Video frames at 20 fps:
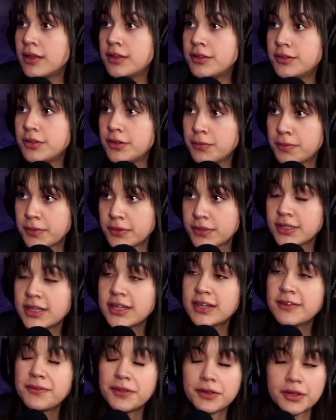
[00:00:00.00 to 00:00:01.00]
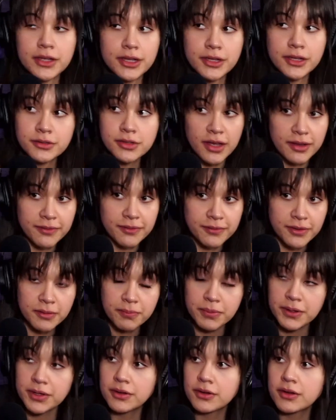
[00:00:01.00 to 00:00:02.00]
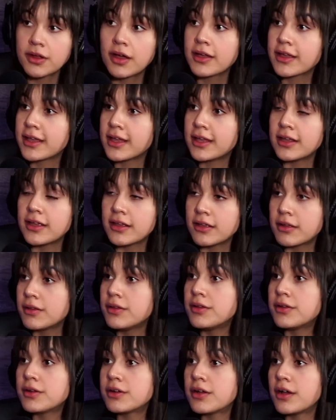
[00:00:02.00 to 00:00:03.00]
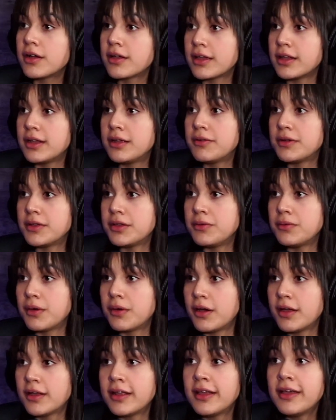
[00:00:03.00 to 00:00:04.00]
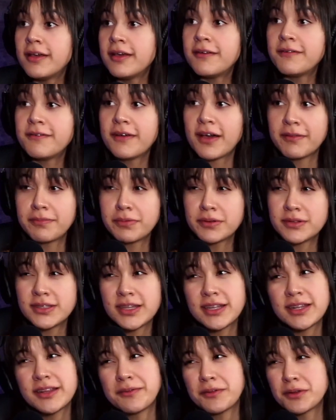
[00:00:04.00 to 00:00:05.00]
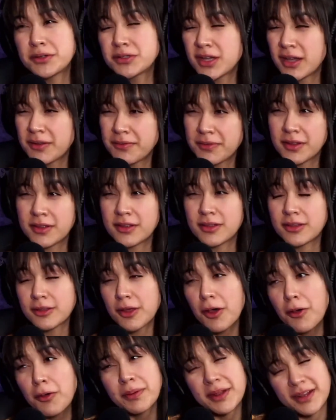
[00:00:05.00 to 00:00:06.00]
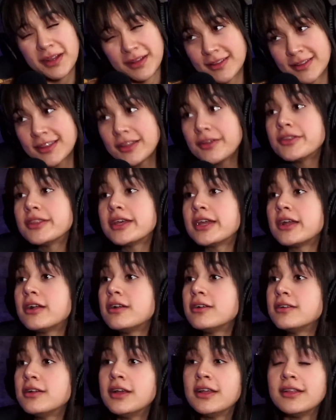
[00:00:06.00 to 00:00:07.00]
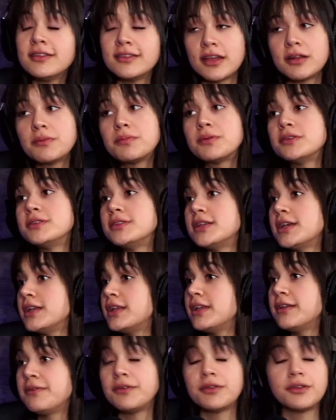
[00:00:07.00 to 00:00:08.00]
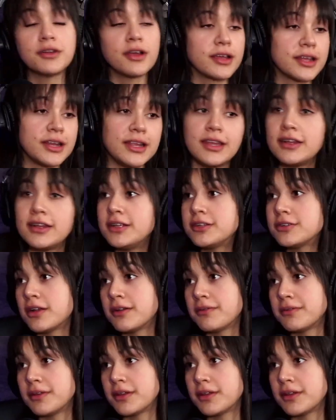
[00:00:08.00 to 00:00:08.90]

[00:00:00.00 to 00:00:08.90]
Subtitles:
2% if you're getting traffic, but you're not getting what you want. 5% if your traffic is slow, but it's still there. 10% if you're not getting any traffic.